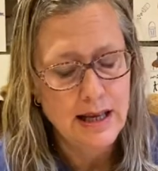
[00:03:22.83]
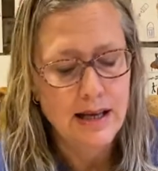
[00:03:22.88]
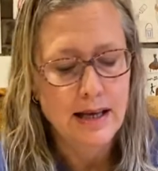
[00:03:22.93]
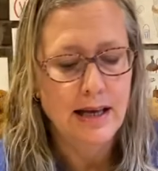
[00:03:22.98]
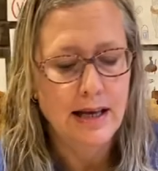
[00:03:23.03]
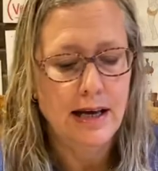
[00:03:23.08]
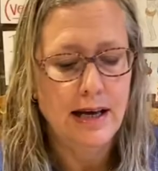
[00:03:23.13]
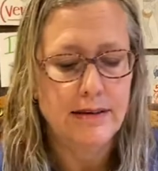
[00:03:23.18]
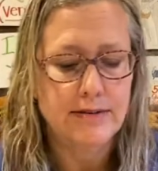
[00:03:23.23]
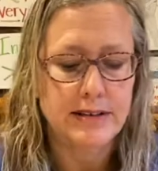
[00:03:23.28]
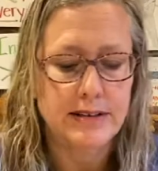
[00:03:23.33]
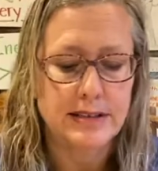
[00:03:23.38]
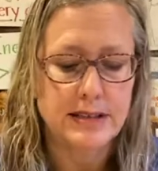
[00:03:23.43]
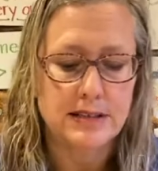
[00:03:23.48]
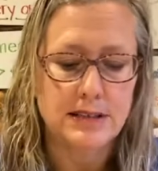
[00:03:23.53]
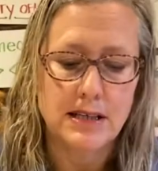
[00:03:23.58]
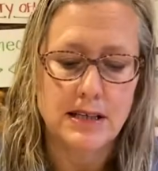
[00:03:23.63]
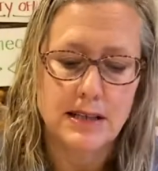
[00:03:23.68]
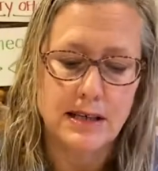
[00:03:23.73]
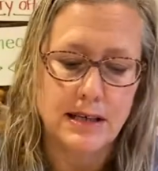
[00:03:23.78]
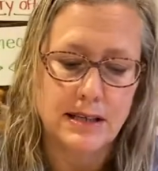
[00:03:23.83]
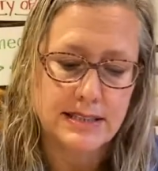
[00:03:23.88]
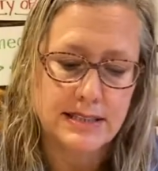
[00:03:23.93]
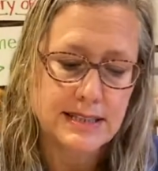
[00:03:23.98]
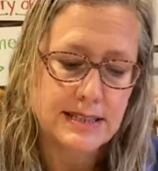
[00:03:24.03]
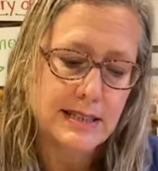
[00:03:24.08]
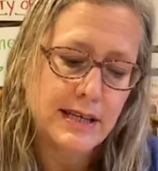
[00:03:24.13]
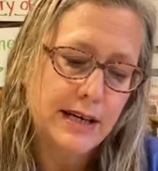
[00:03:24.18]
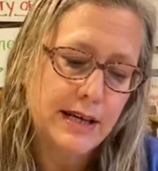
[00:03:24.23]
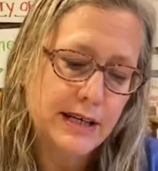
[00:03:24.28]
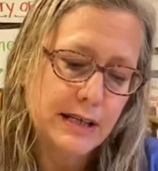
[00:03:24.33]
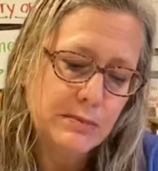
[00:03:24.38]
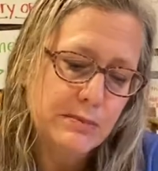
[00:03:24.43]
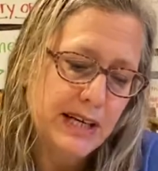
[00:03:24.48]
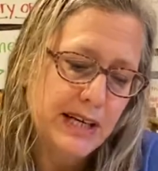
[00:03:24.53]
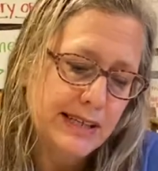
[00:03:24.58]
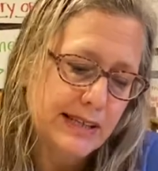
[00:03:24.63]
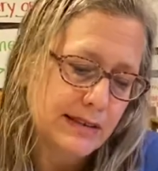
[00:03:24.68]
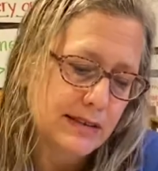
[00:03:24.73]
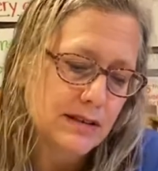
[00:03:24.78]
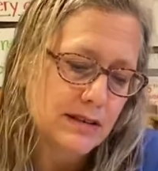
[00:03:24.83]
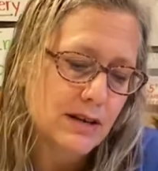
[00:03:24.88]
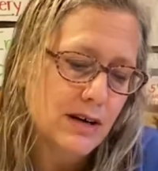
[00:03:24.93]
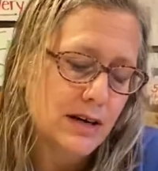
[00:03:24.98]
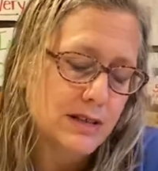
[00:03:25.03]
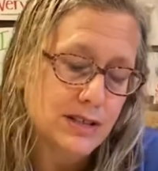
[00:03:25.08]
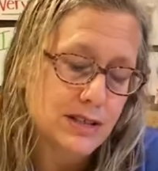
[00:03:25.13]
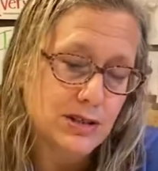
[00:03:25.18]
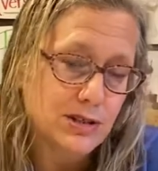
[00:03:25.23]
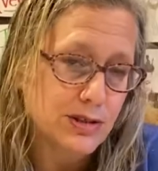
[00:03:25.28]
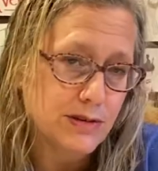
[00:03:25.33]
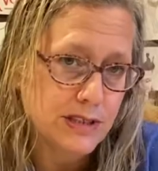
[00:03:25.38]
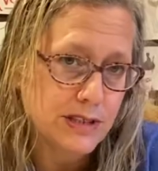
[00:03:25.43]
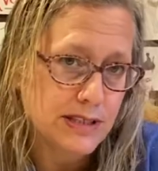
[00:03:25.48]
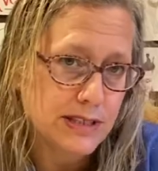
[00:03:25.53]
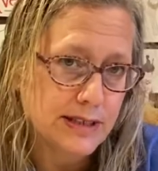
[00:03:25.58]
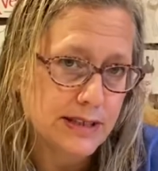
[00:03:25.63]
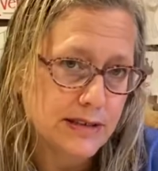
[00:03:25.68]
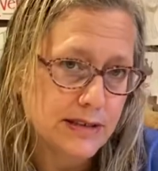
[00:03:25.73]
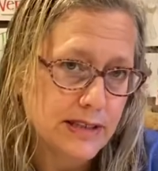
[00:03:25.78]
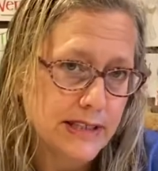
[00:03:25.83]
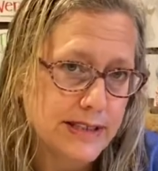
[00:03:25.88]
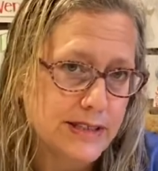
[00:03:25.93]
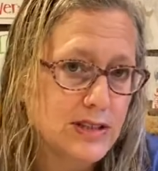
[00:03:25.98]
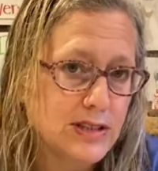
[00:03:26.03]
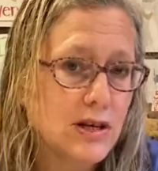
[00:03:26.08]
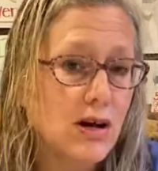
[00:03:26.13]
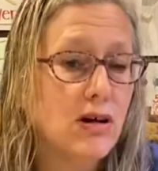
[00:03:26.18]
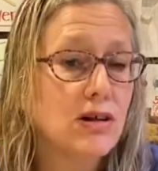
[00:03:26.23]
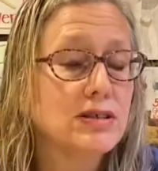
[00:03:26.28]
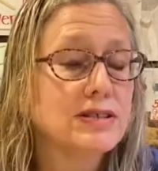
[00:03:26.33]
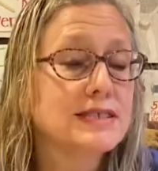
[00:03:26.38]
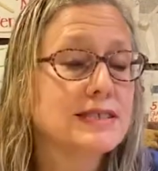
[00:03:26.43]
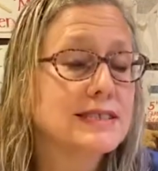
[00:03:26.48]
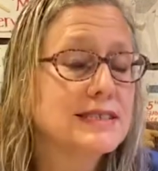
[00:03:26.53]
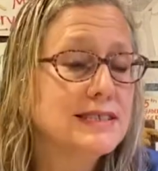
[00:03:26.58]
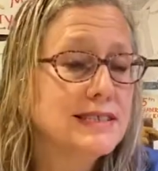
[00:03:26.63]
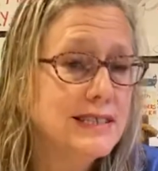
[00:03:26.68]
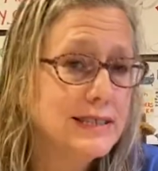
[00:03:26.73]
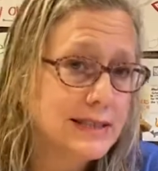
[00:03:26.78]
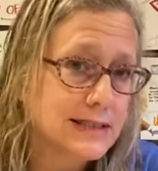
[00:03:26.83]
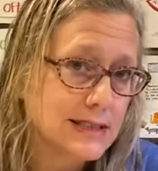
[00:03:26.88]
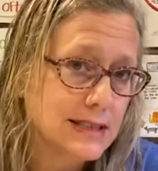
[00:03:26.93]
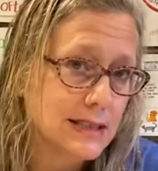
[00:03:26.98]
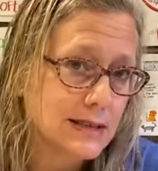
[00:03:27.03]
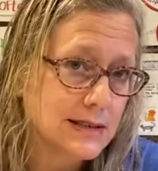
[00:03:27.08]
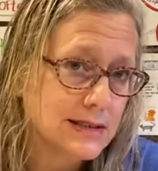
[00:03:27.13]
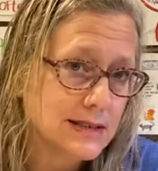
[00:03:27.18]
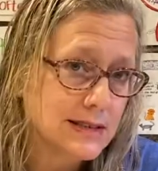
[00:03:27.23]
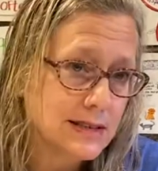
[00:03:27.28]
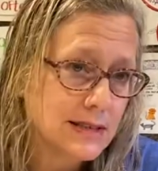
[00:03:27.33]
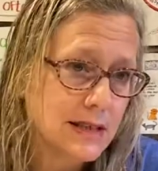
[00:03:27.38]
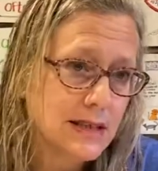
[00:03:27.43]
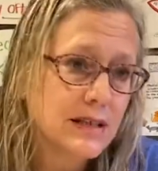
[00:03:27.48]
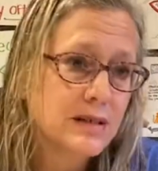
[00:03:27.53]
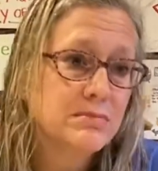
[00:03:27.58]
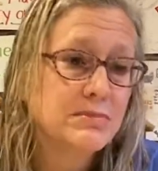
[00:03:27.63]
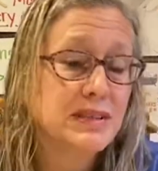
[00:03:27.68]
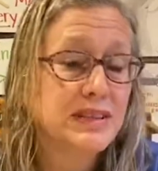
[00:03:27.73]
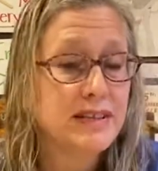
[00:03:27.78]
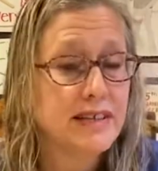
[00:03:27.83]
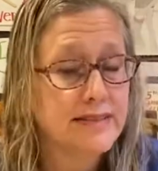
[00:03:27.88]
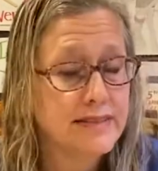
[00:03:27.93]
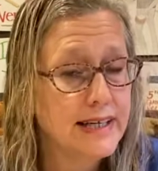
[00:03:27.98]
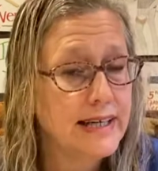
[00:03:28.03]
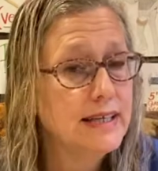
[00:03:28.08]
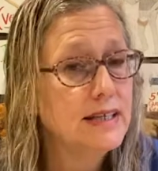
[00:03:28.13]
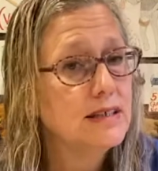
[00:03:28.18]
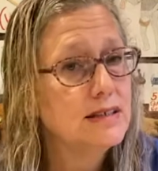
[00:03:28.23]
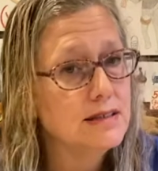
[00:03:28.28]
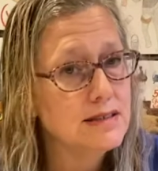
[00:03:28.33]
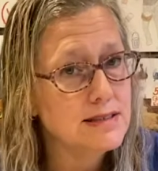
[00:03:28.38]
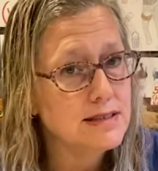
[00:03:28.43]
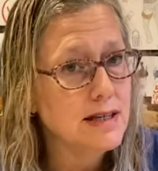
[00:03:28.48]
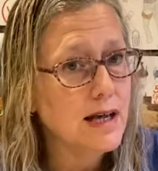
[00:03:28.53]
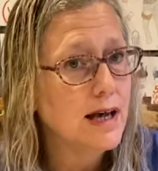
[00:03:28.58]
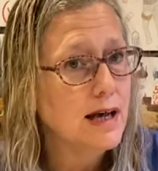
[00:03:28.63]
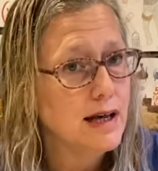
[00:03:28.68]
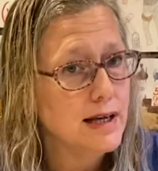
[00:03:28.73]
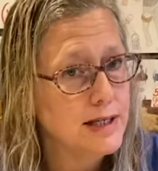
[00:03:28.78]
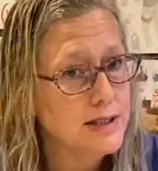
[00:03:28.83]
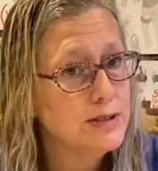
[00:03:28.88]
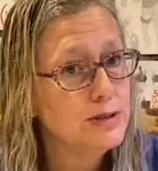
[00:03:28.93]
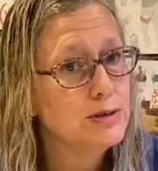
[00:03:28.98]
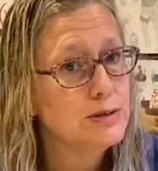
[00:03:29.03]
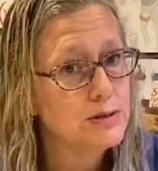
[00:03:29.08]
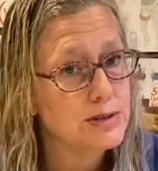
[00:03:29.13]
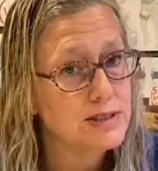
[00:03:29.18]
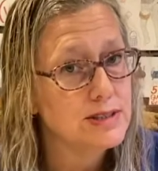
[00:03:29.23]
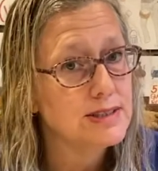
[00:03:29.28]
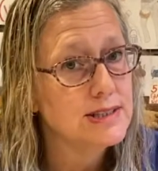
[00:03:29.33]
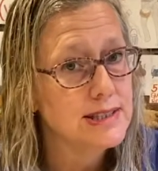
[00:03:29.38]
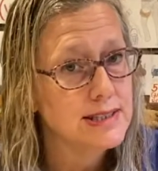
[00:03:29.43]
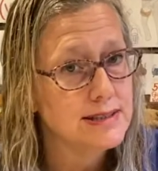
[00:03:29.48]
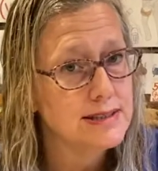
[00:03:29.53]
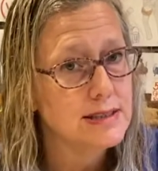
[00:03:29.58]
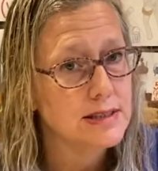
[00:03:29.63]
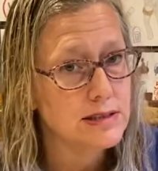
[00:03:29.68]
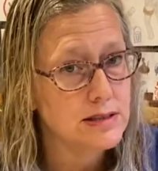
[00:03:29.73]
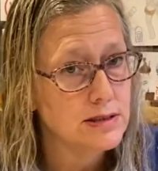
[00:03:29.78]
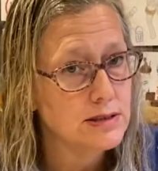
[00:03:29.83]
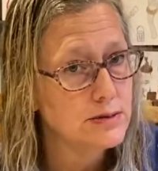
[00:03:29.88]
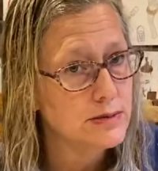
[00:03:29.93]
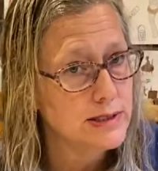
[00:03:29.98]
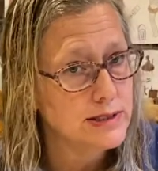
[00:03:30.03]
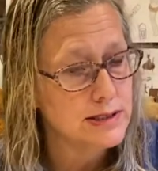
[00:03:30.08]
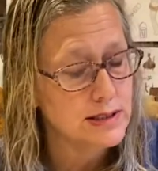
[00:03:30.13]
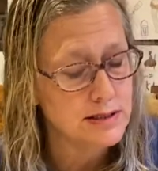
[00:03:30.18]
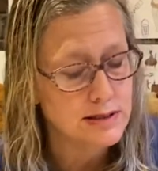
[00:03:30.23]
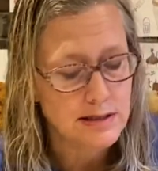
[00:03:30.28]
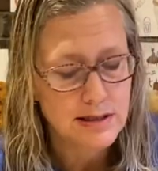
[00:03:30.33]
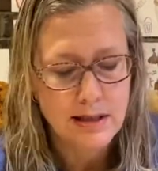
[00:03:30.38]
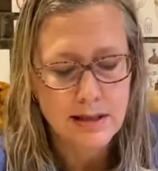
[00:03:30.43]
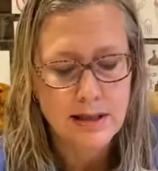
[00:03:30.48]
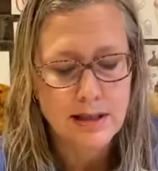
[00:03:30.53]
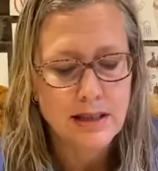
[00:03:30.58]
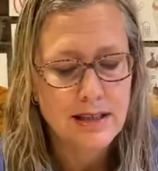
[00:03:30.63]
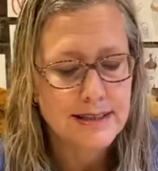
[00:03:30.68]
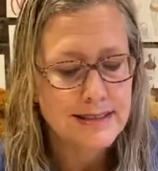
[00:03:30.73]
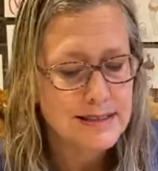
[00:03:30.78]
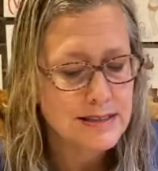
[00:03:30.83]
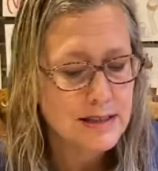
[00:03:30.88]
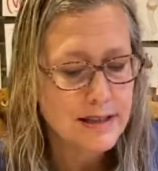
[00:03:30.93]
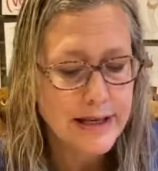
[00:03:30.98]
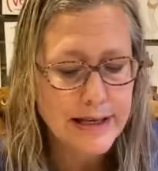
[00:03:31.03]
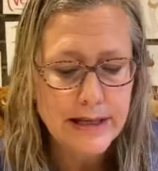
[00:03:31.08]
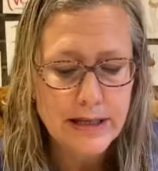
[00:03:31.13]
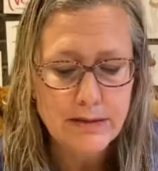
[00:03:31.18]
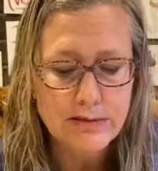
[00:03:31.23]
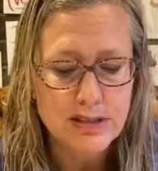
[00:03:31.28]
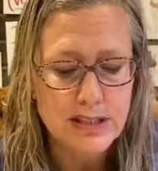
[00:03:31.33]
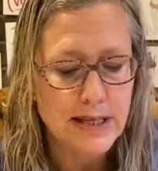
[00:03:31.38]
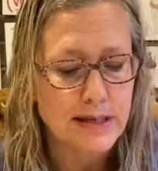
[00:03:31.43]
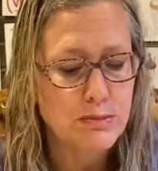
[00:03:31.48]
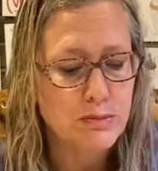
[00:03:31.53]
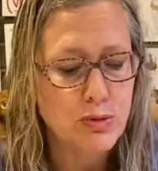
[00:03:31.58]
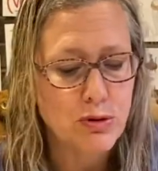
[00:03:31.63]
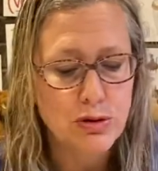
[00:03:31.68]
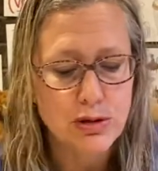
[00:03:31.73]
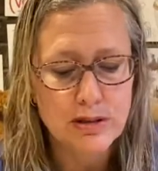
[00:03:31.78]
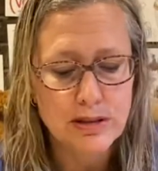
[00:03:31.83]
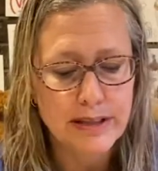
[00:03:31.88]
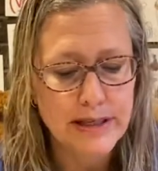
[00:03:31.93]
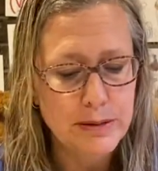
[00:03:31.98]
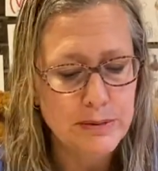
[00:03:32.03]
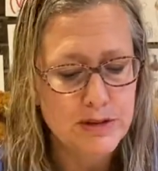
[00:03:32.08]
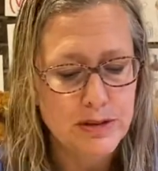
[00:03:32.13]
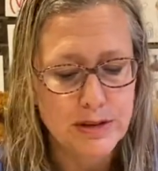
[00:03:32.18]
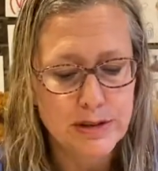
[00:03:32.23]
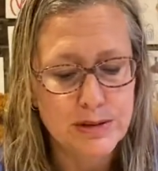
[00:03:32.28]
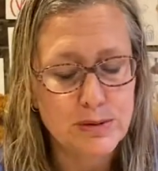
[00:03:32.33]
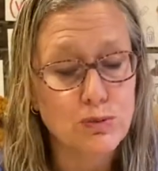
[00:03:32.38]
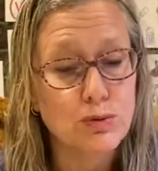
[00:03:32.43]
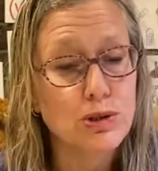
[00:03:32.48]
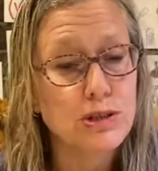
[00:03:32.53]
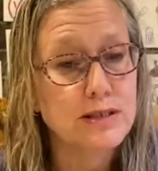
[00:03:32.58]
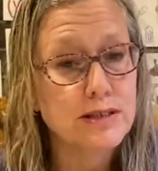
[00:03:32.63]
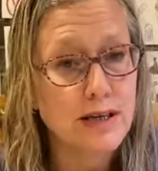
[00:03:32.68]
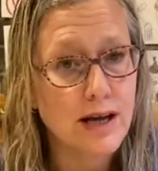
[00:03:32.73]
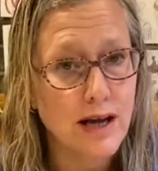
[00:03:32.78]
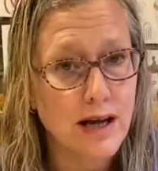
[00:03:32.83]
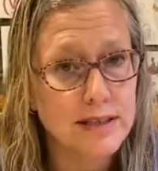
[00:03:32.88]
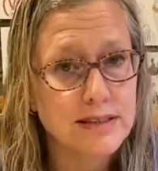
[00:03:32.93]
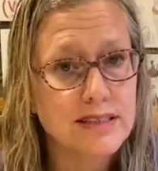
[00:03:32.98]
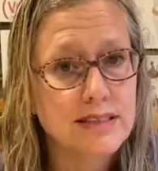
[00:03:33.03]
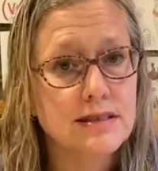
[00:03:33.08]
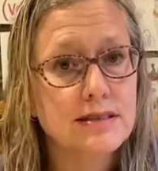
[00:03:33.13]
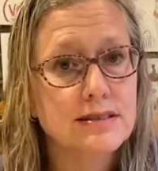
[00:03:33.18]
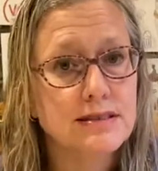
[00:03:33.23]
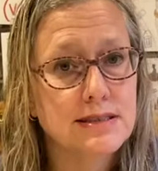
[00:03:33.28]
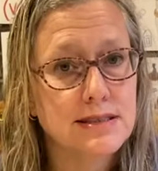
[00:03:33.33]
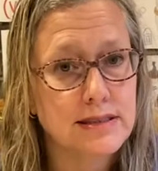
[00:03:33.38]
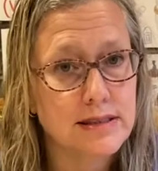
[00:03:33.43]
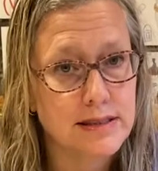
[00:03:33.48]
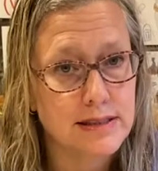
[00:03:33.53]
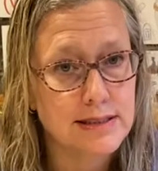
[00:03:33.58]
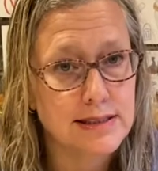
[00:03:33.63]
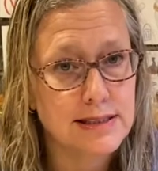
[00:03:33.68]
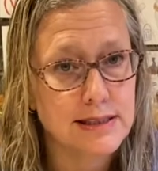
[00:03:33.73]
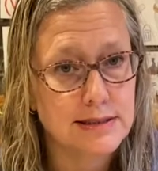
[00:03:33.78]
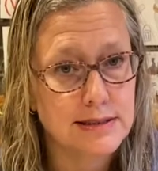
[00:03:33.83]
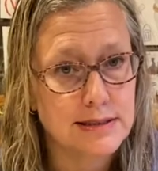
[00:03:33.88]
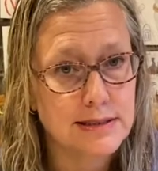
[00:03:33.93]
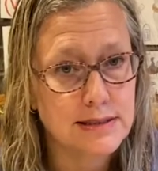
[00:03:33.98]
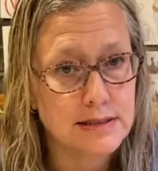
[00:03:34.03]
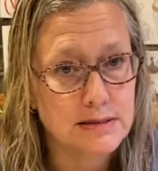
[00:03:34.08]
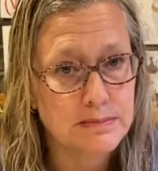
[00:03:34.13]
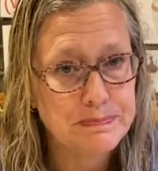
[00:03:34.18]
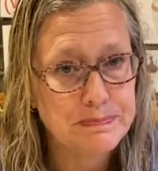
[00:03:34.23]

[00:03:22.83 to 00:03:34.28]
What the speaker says: have a say in making the laws and choosing their leaders, all citizens, but then they can decide who's a citizen and who isn't. Slaves and poor laborers were not citizens.